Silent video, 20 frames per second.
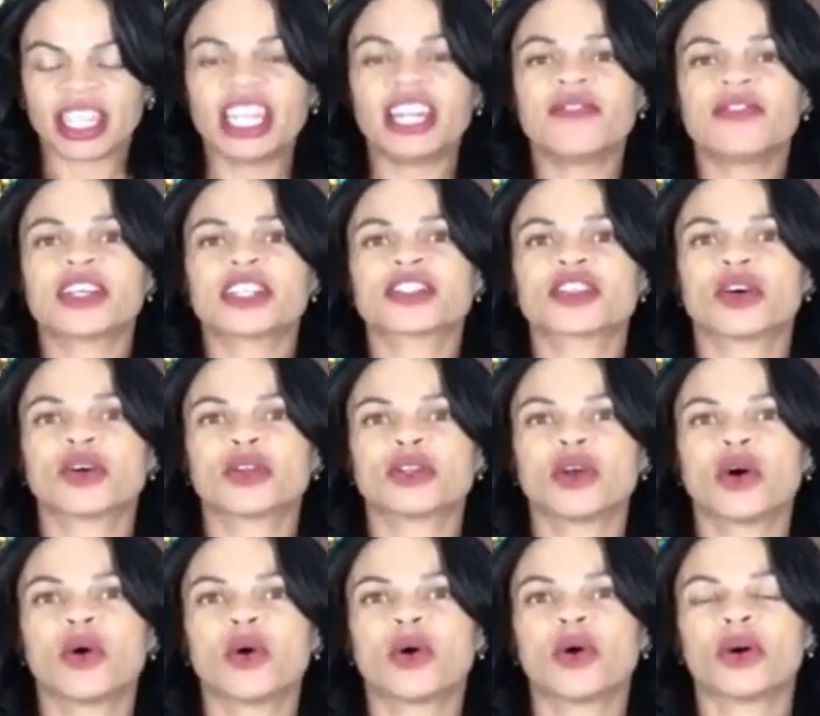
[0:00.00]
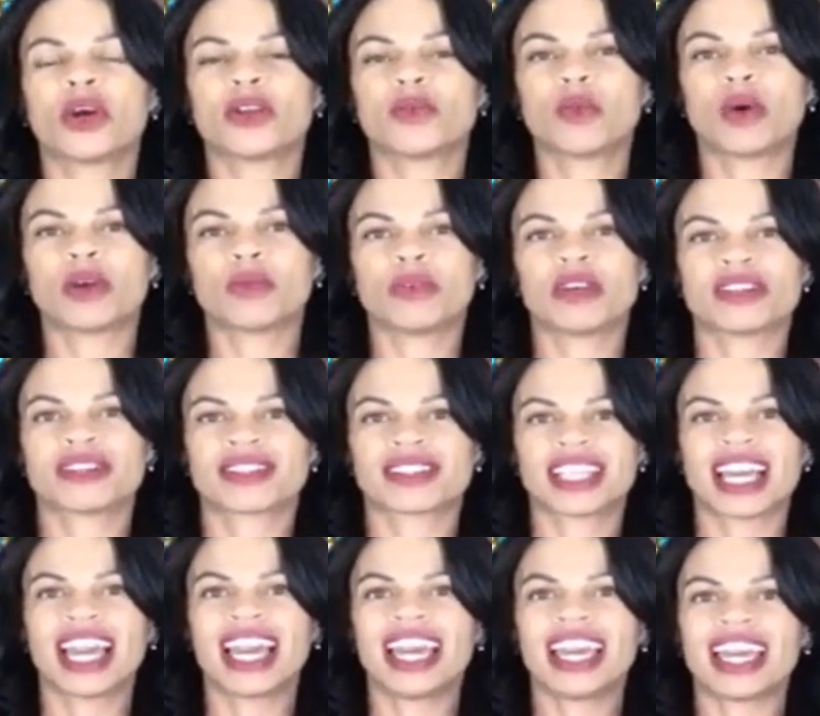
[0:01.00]
Give us, O Lord, what we're
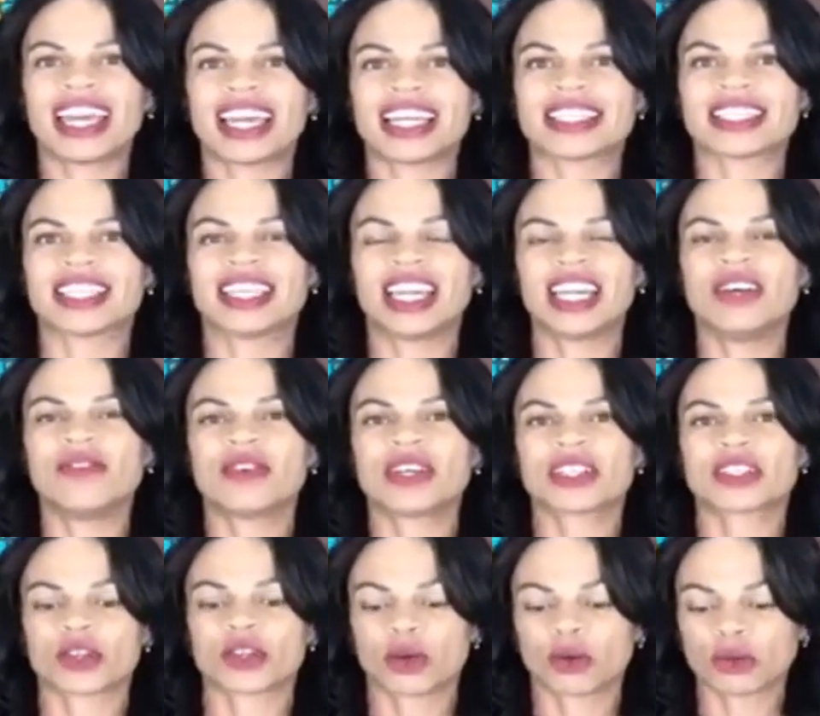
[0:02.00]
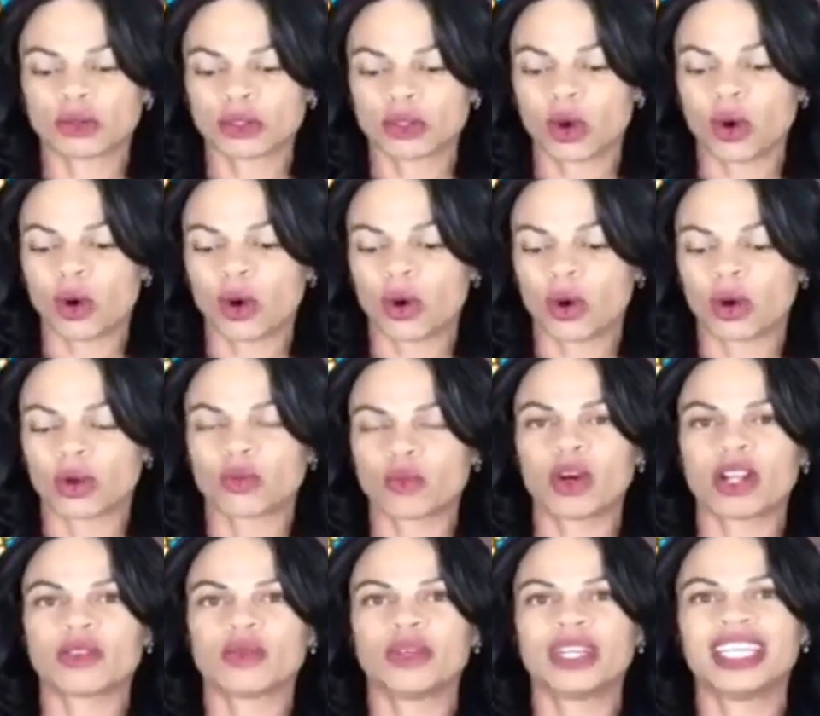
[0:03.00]
saying is, give us, O Lord,
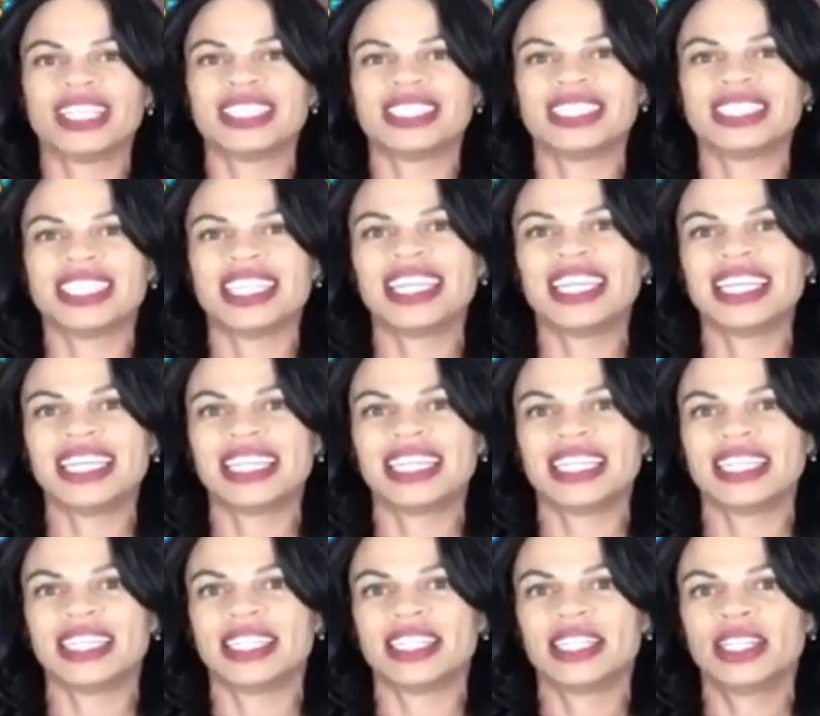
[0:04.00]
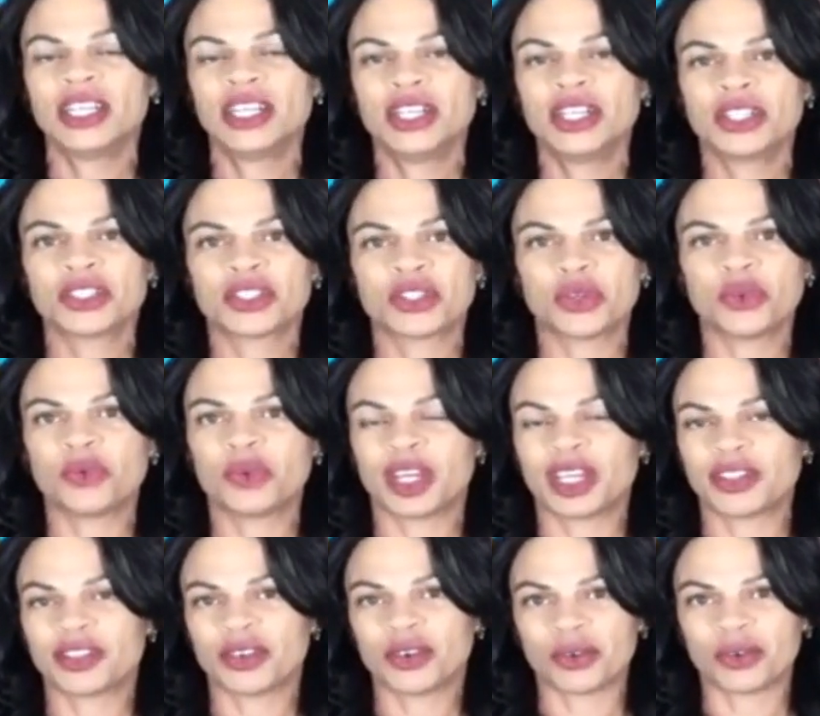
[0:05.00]
what we need to
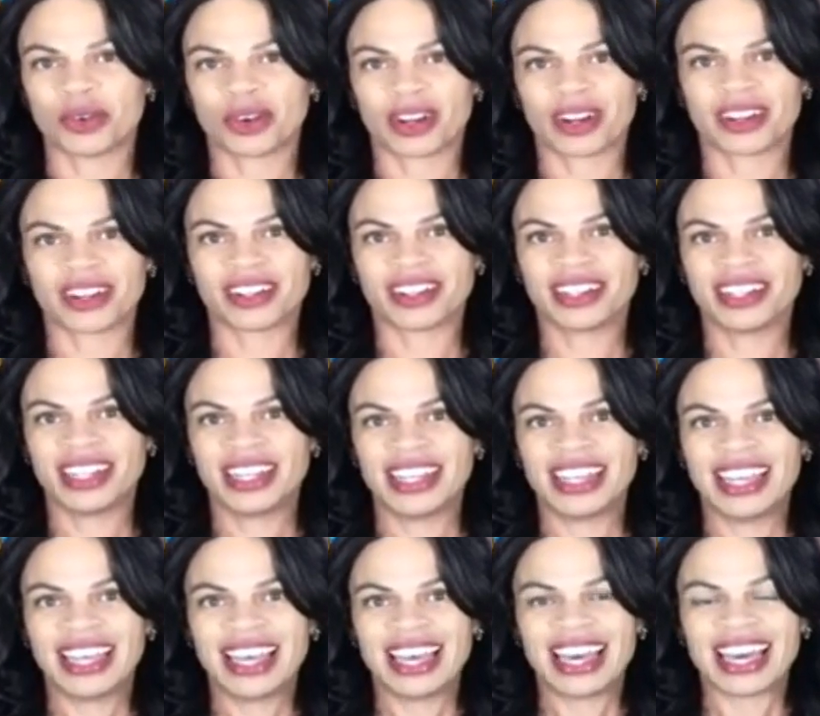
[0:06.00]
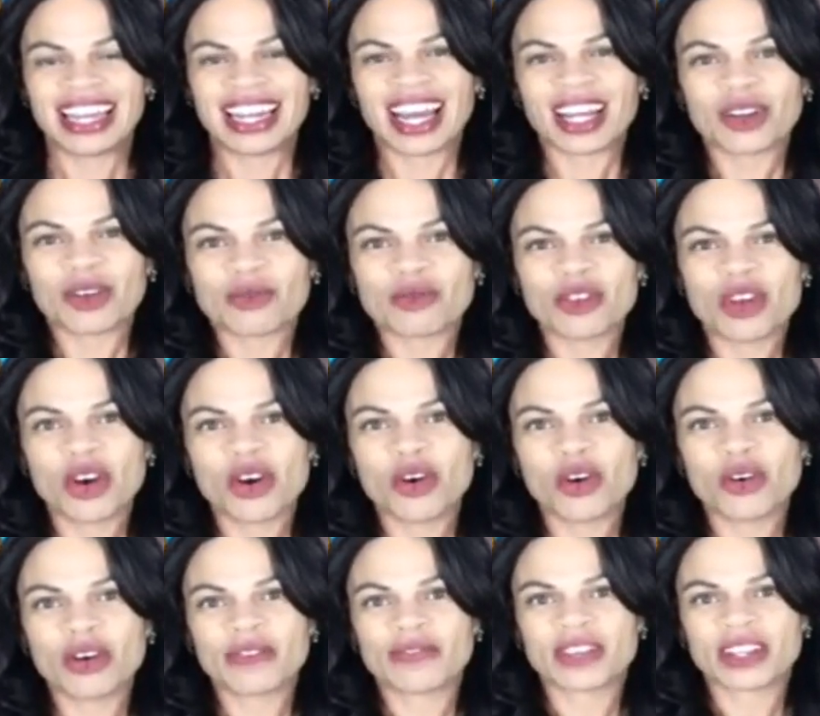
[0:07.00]
endure. And I don't
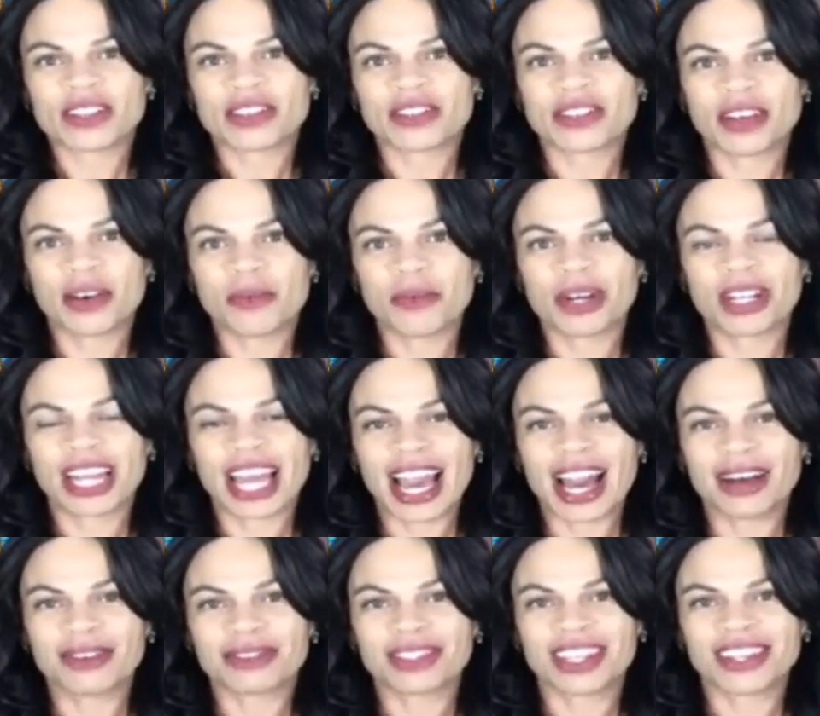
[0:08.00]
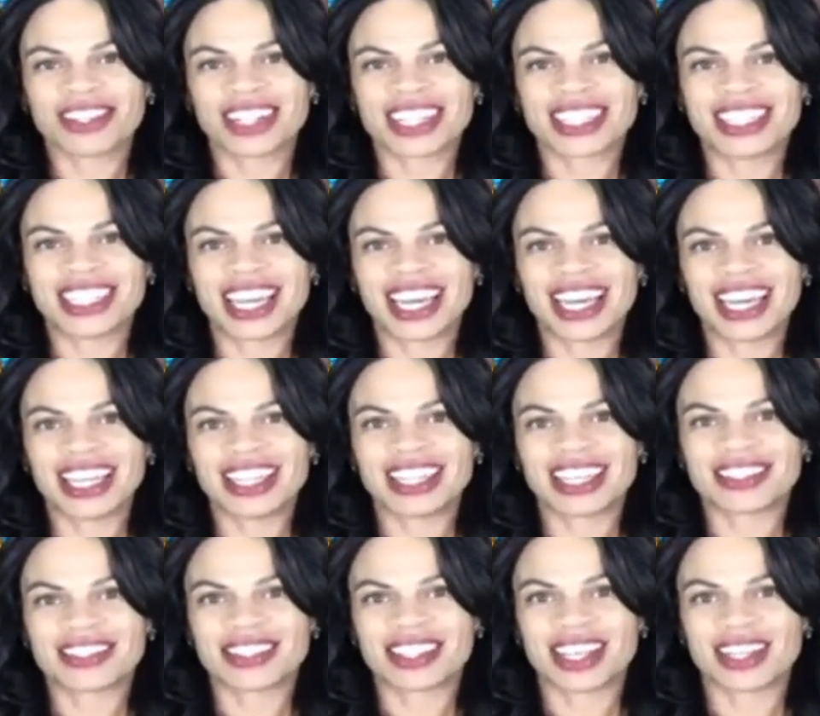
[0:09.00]
know if there's someone out there today
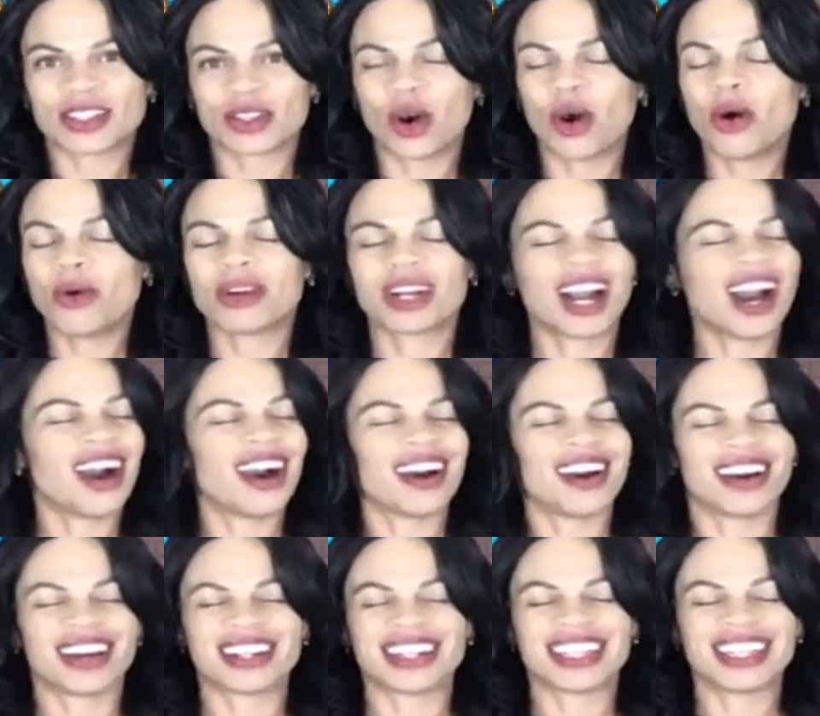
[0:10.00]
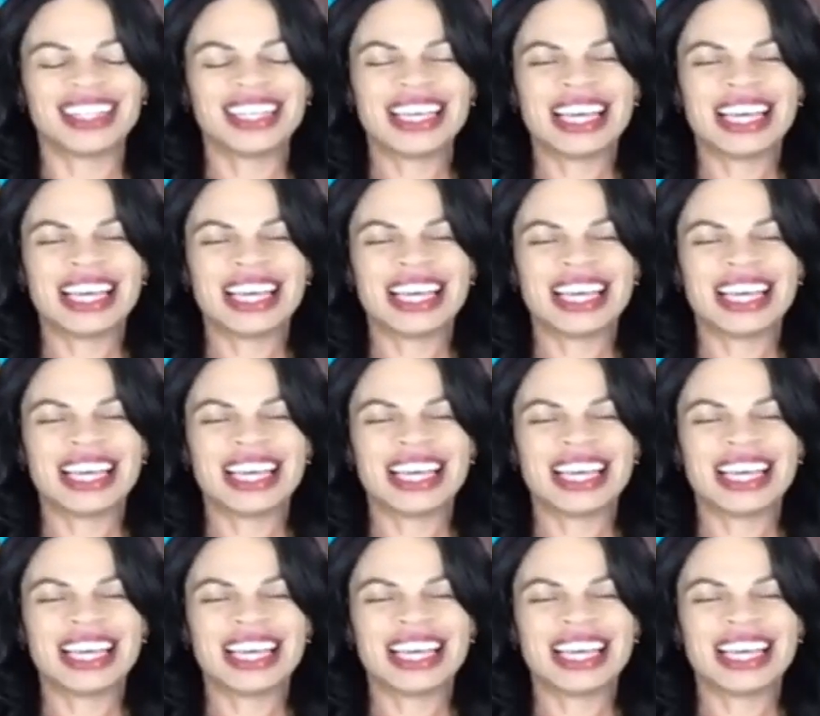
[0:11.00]
that says, oh God,